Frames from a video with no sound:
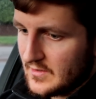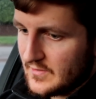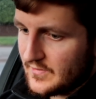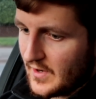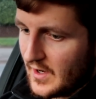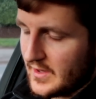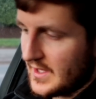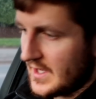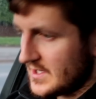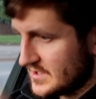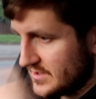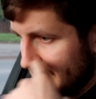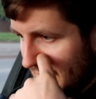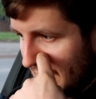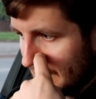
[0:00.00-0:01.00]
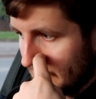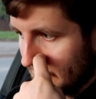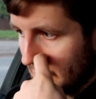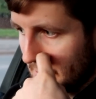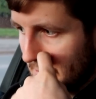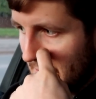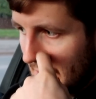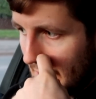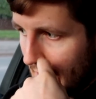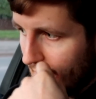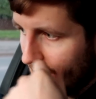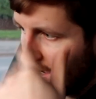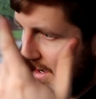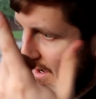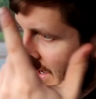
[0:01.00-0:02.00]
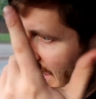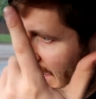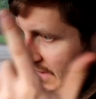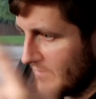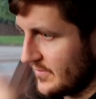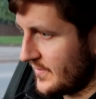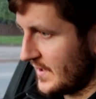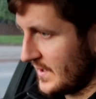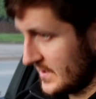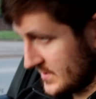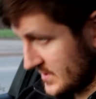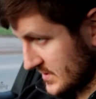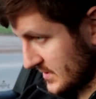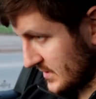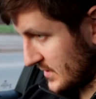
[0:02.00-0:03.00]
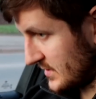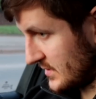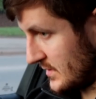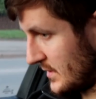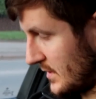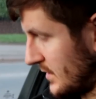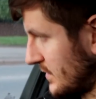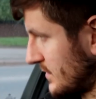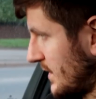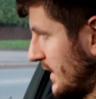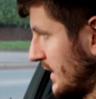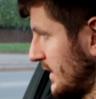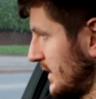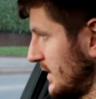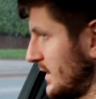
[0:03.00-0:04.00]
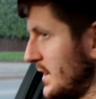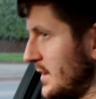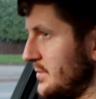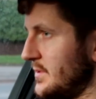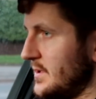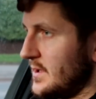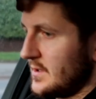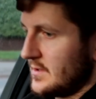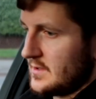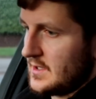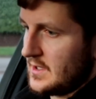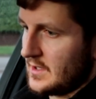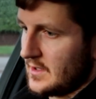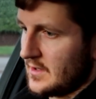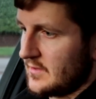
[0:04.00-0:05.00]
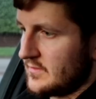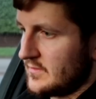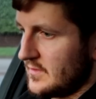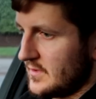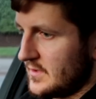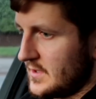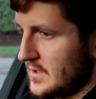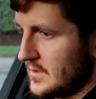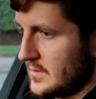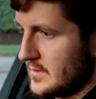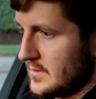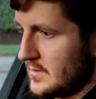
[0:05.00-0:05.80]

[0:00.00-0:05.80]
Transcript: fire the engine back up, but I have a feeling it's just going to do long cranking now. But here goes nothing.